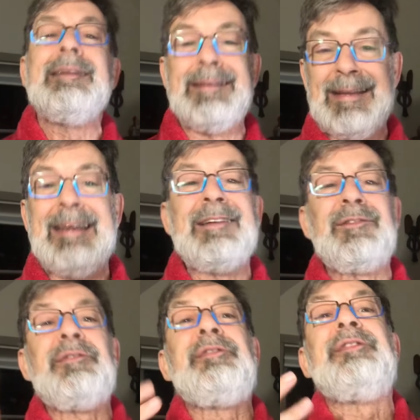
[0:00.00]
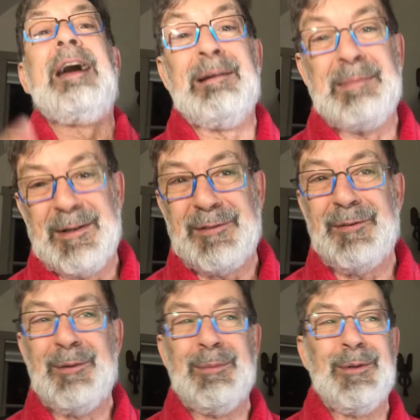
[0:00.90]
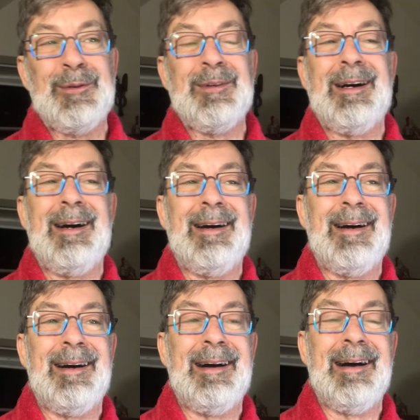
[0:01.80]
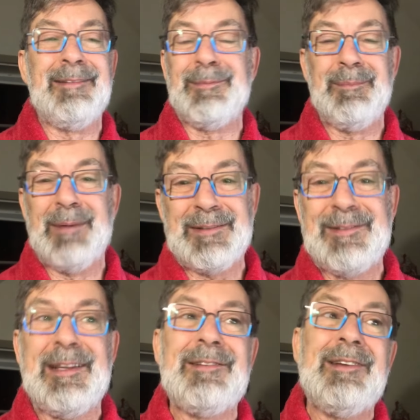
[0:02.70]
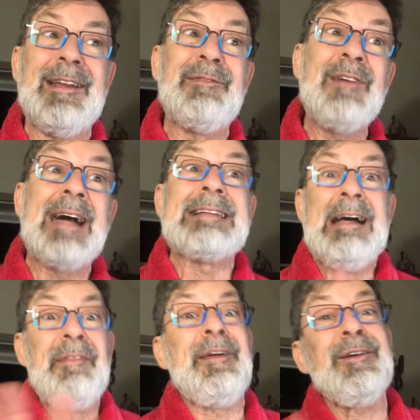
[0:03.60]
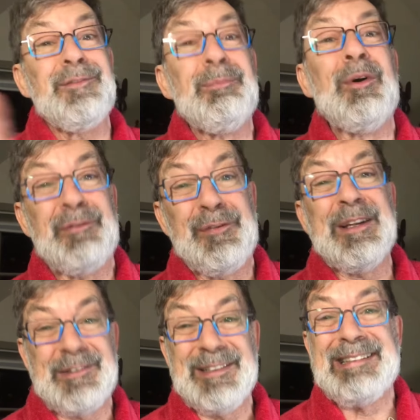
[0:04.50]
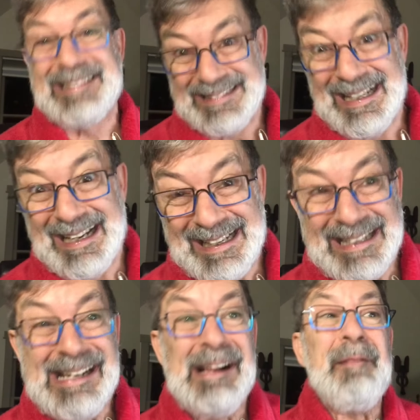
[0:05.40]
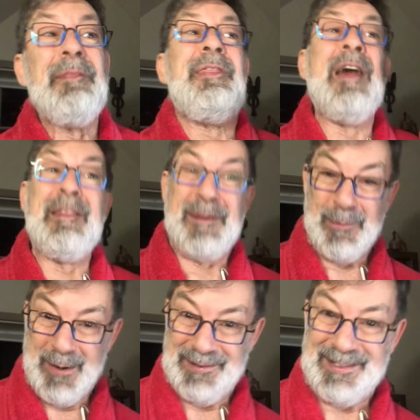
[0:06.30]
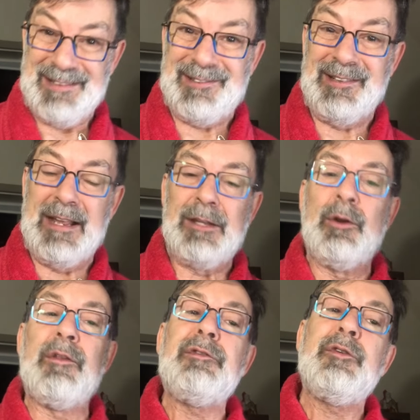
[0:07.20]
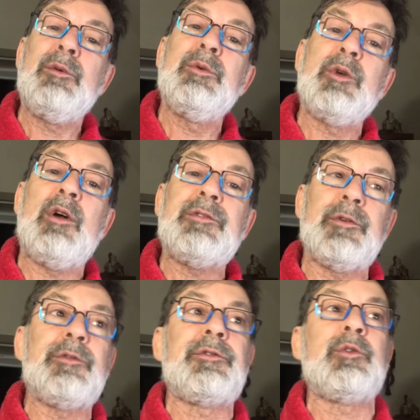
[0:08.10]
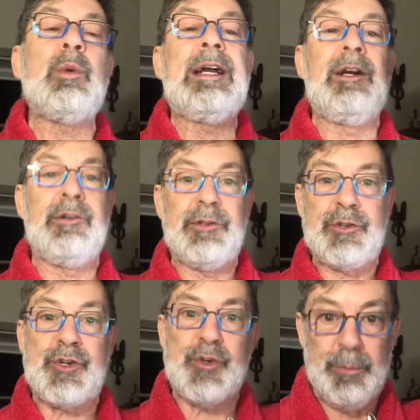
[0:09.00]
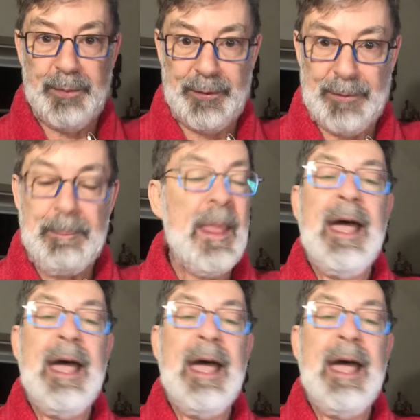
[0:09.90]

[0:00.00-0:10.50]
Today is very much full moon, uh, uh, as much as yesterday. In fact, there's more friction today than there was yesterday. You know, the full moon also squared Jupiter.